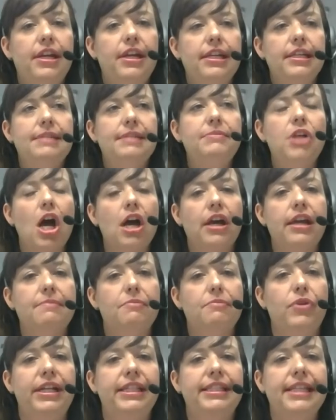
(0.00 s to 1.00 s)
some talking
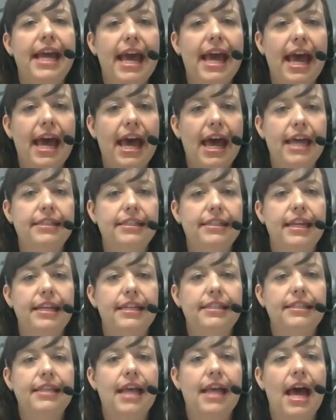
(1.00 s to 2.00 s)
points I had set
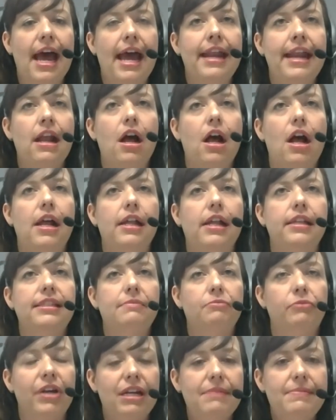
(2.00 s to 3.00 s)
aside on
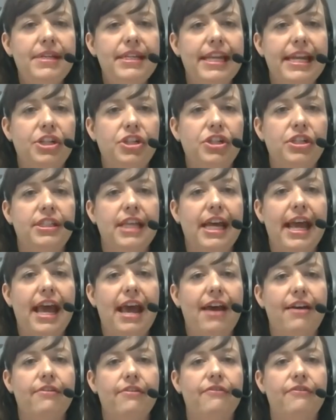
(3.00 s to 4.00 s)
some recommendations I
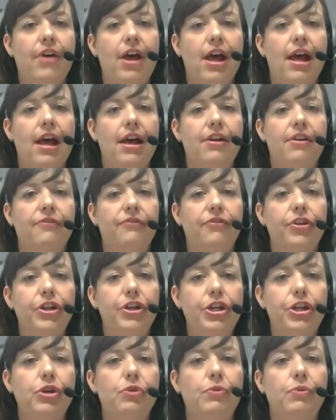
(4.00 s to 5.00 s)
have for
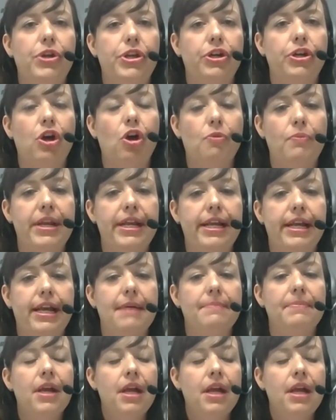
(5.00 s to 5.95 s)
you when you're opening up.